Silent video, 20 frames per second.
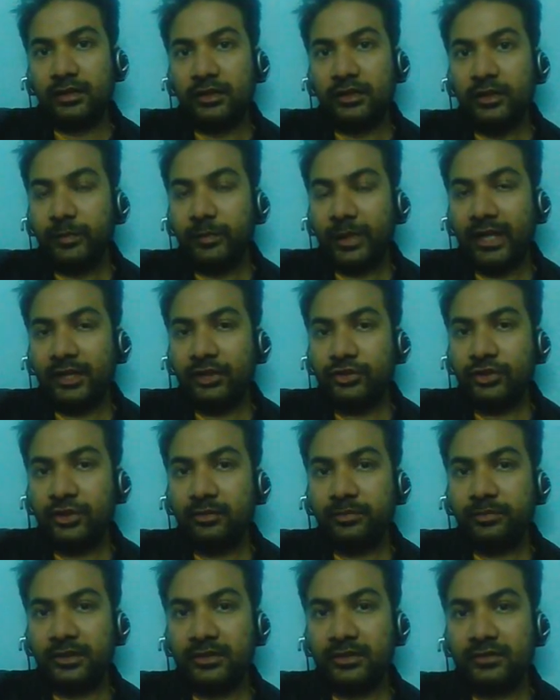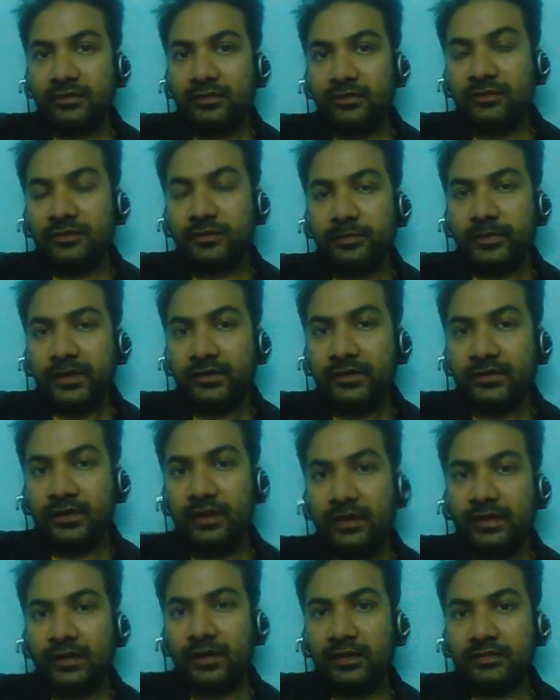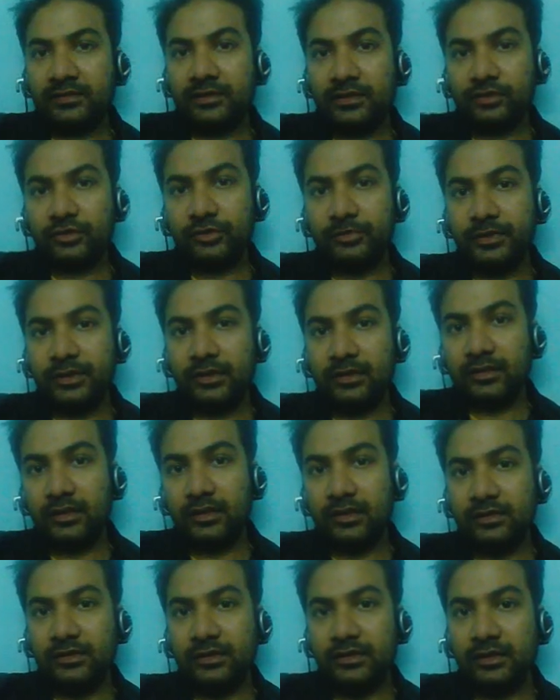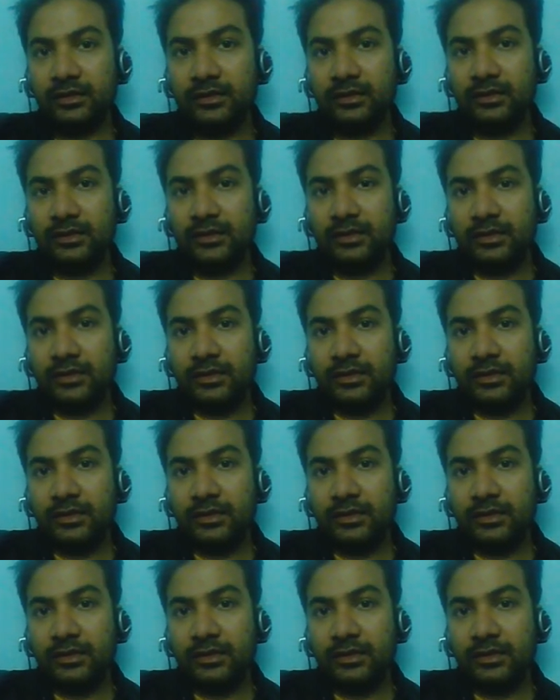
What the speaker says: and the key managerial personnel basically are said to be the